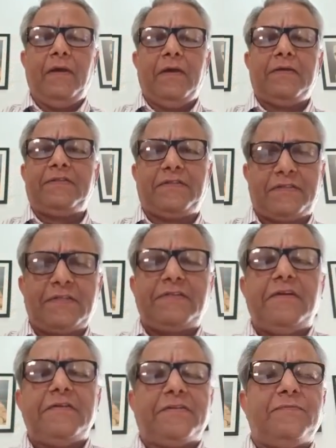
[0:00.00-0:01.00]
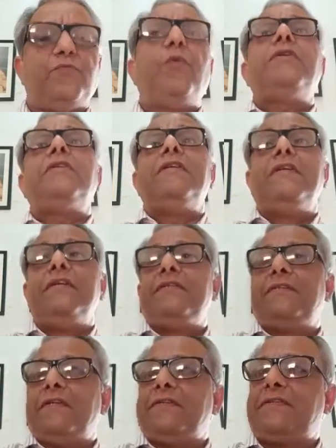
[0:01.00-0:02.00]
structuralism. What
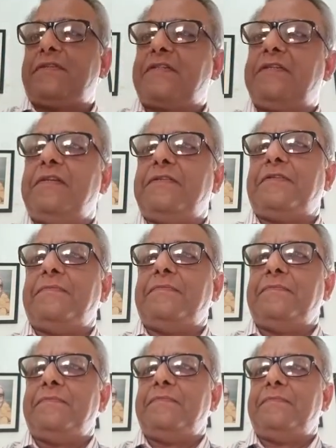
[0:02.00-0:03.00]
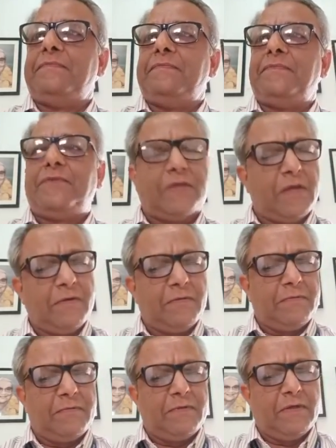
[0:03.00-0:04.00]
is structuralism?
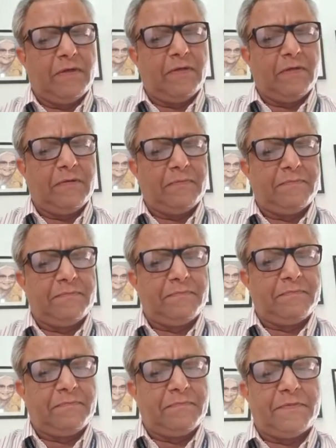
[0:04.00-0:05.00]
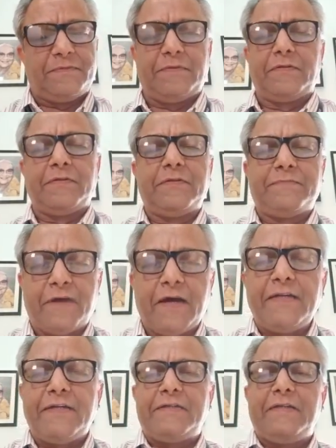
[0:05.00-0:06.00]
So, if you have to
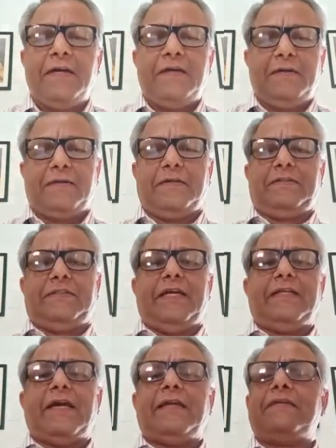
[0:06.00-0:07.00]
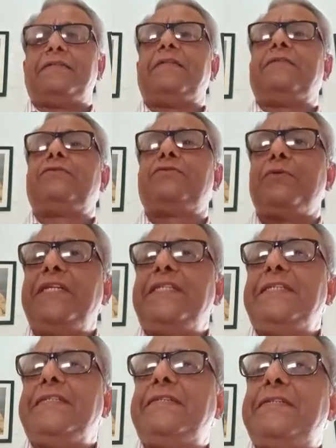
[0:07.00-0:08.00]
define it, you could say that it's a
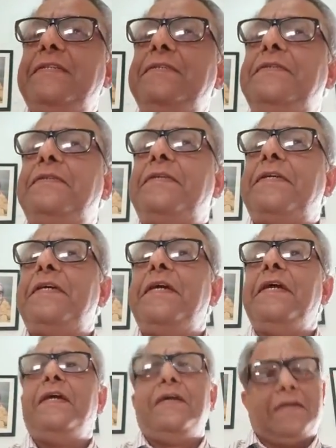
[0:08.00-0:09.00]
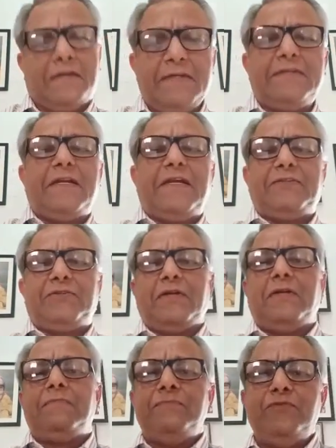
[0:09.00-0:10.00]
20th century
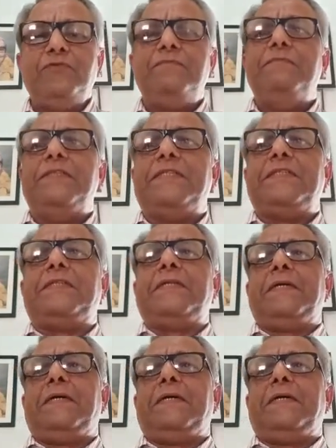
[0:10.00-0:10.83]
intellectual movement